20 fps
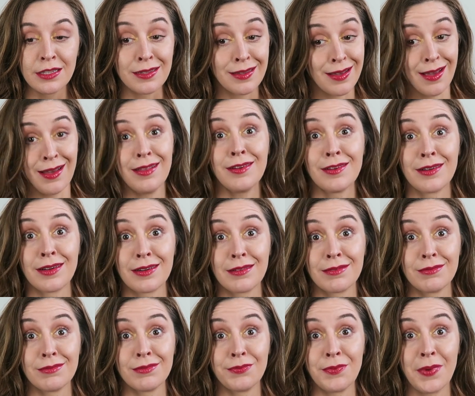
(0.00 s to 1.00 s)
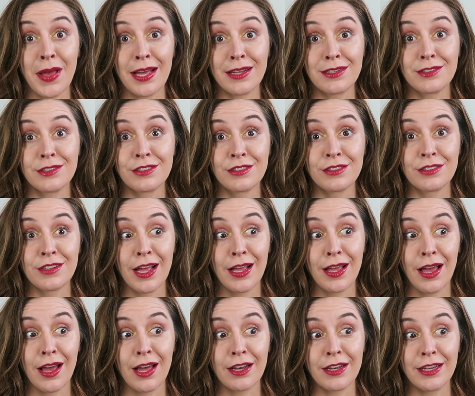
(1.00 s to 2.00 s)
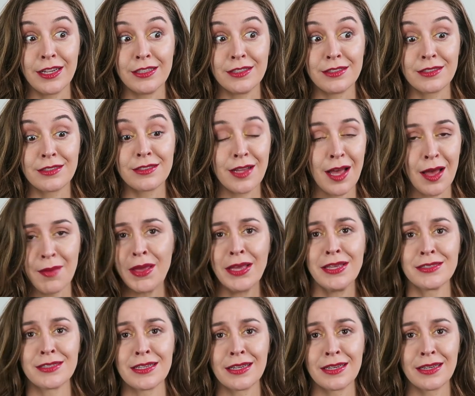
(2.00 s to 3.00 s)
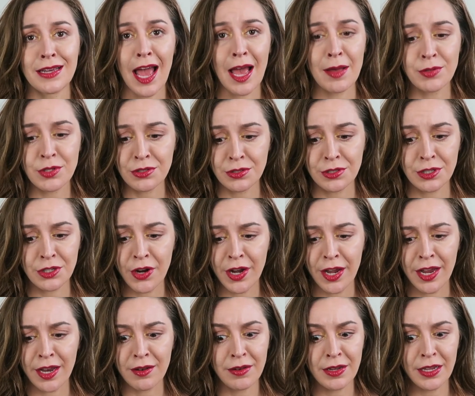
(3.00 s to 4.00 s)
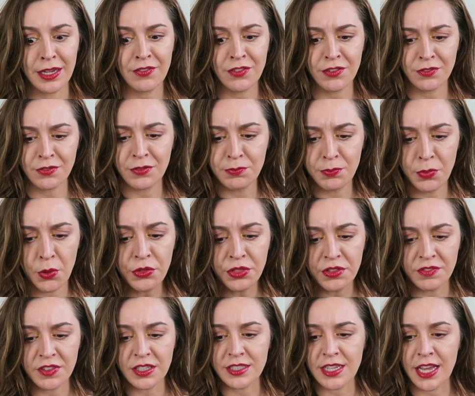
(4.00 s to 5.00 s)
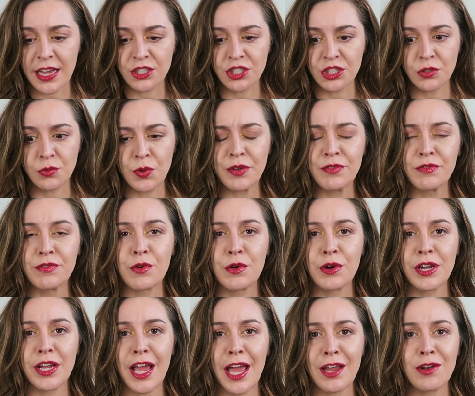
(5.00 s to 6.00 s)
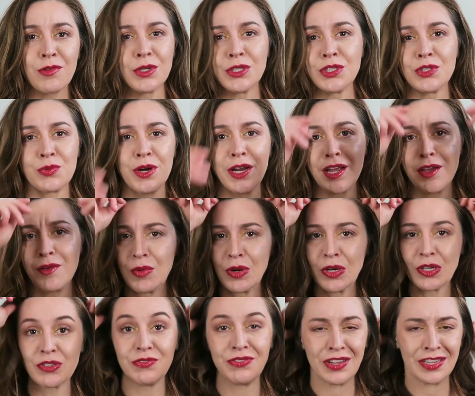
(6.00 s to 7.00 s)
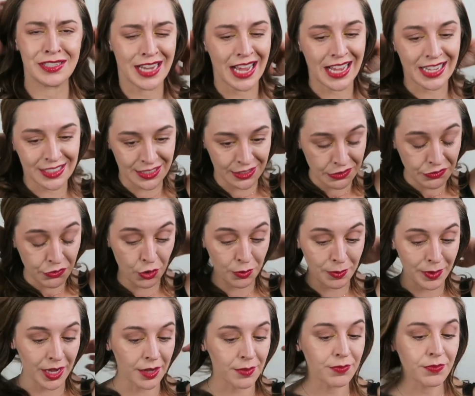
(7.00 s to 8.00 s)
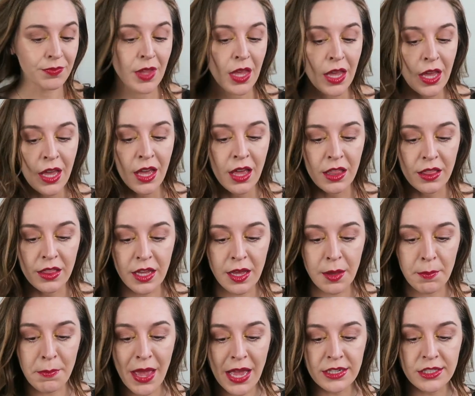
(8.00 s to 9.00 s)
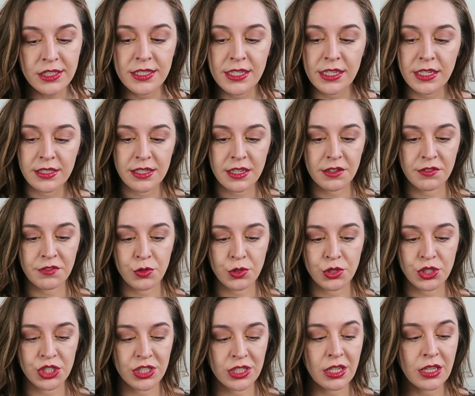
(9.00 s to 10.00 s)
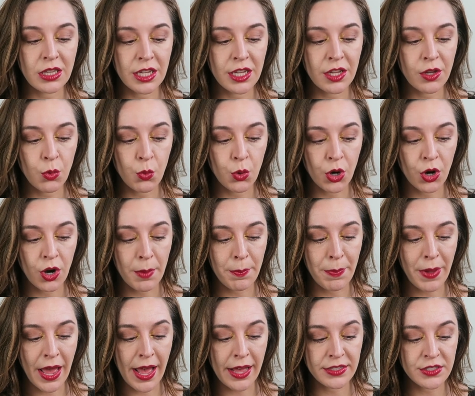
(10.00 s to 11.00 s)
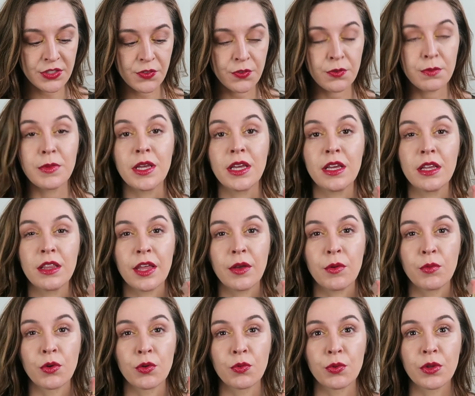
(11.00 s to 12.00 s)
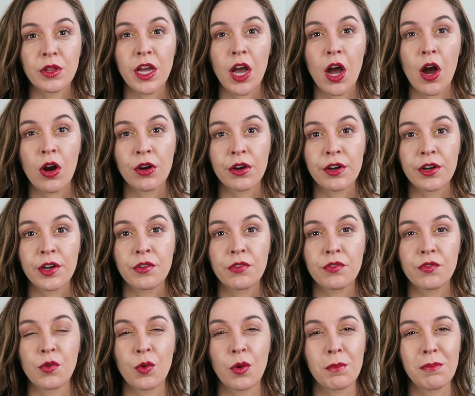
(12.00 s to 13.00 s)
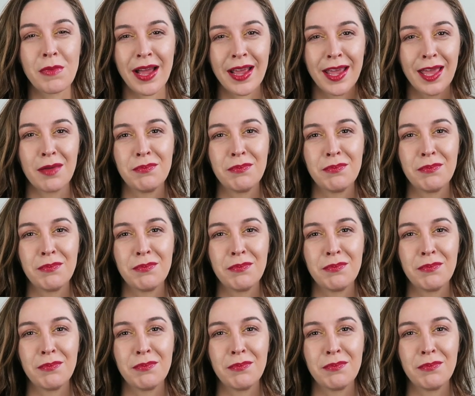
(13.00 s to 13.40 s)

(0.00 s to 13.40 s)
the color match I got is amazing. Absolutely great. Even both of these actually, 140 and 120 worked fantastic for me. The Match Stix unfortunately were a pass for me. They were really hard for my